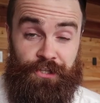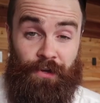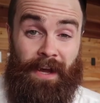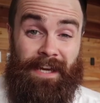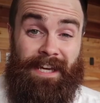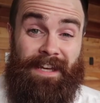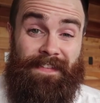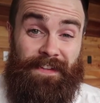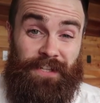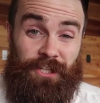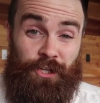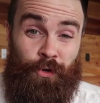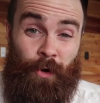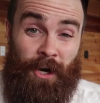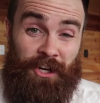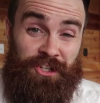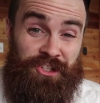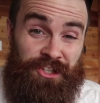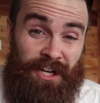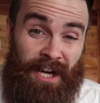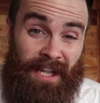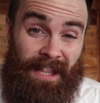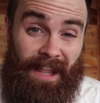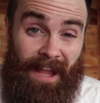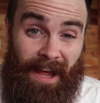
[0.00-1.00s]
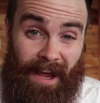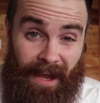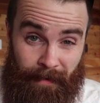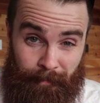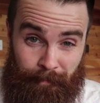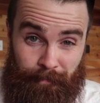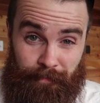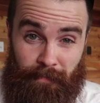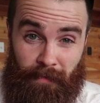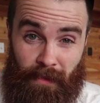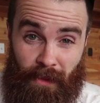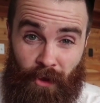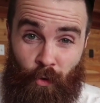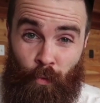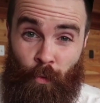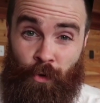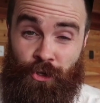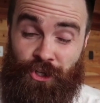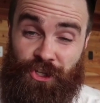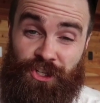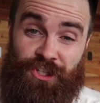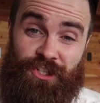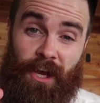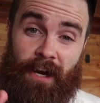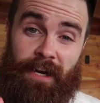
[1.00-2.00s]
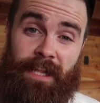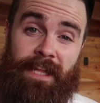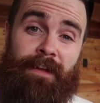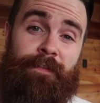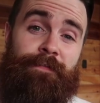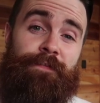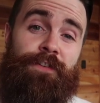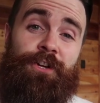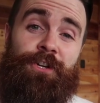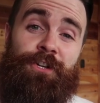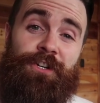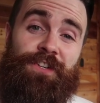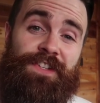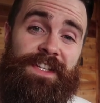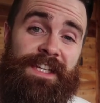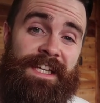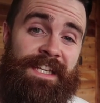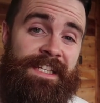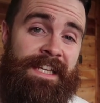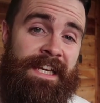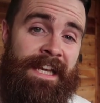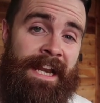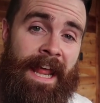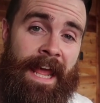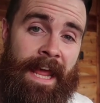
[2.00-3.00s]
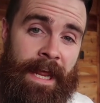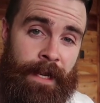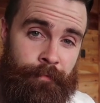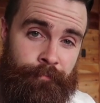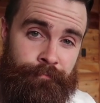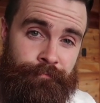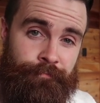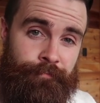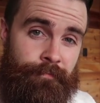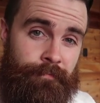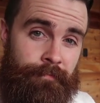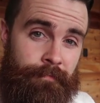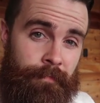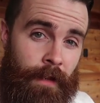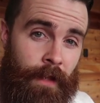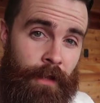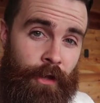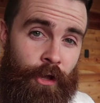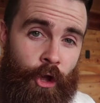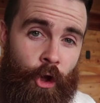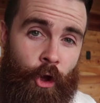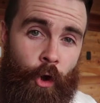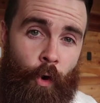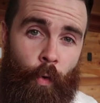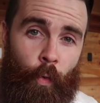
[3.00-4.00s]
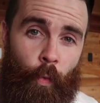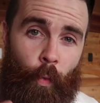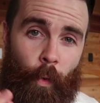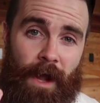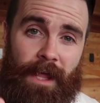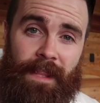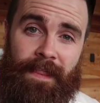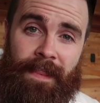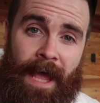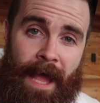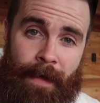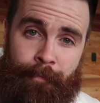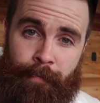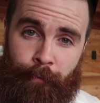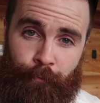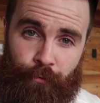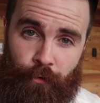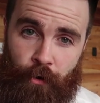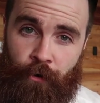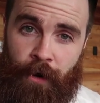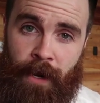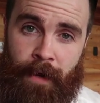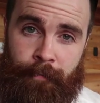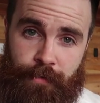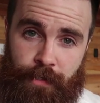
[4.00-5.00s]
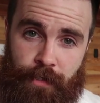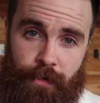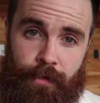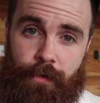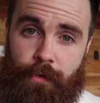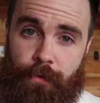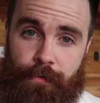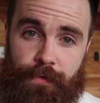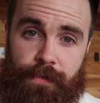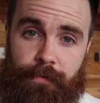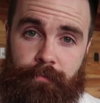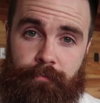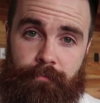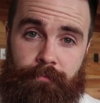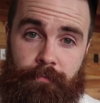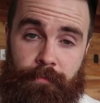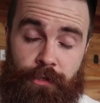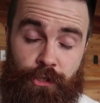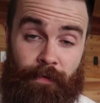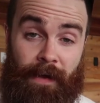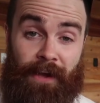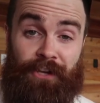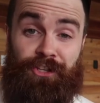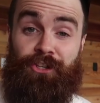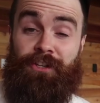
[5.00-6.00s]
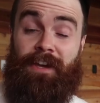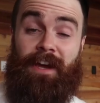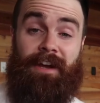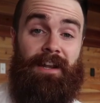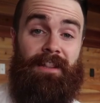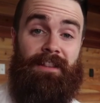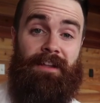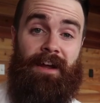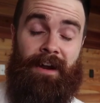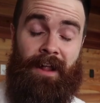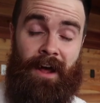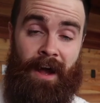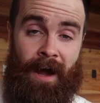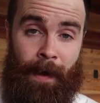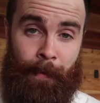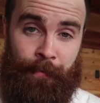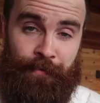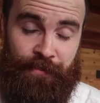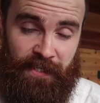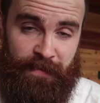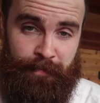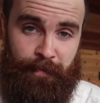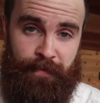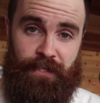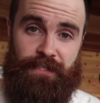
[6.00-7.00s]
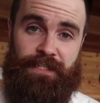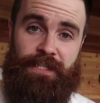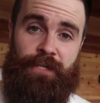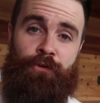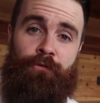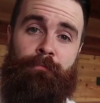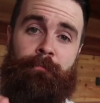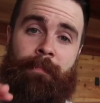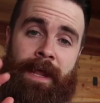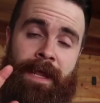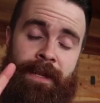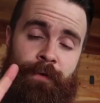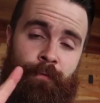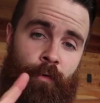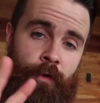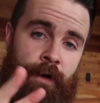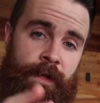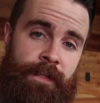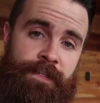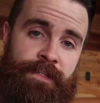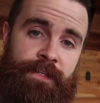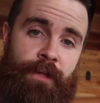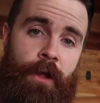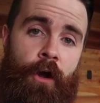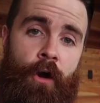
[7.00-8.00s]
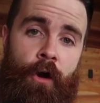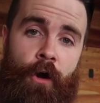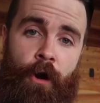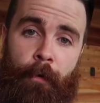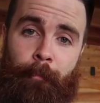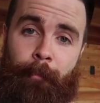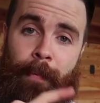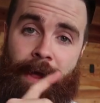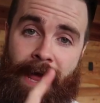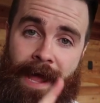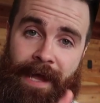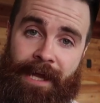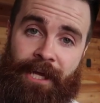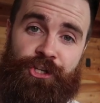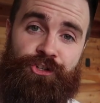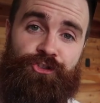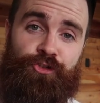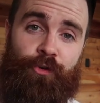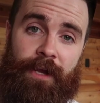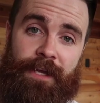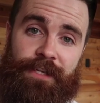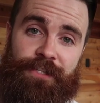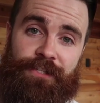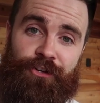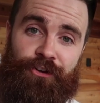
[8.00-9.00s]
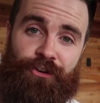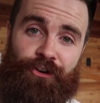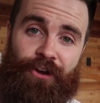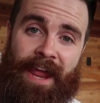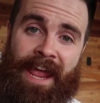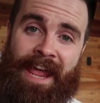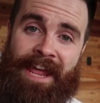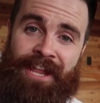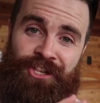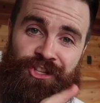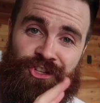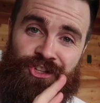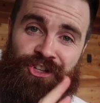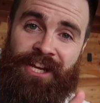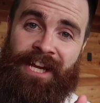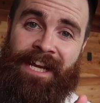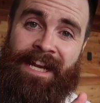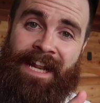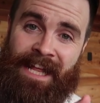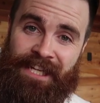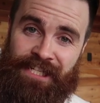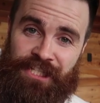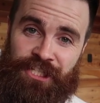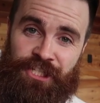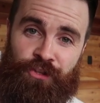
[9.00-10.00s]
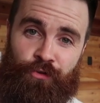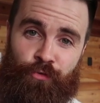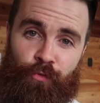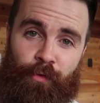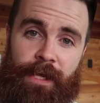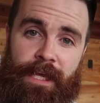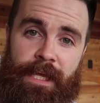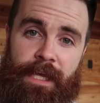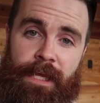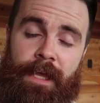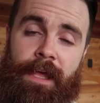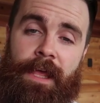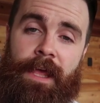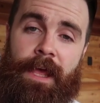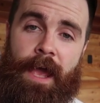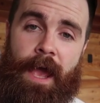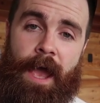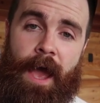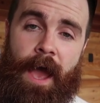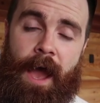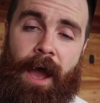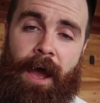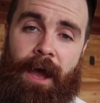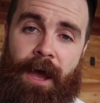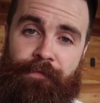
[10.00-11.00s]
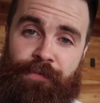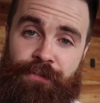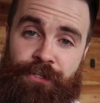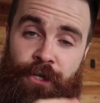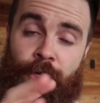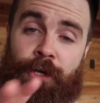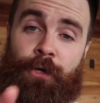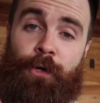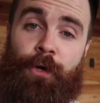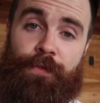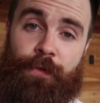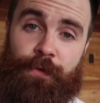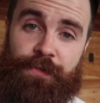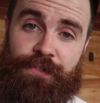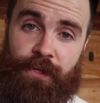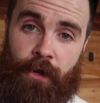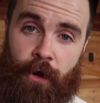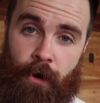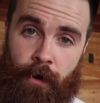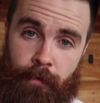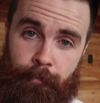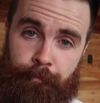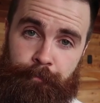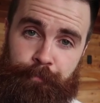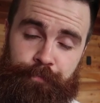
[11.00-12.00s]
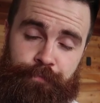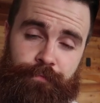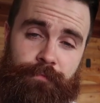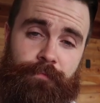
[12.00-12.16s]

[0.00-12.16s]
So I get this question a lot. When you're studying for your CCNA, what labbing program do you use? You actually got a lot of options, but the two main ones are Packet Tracer and GNS3. If you don't know what those are,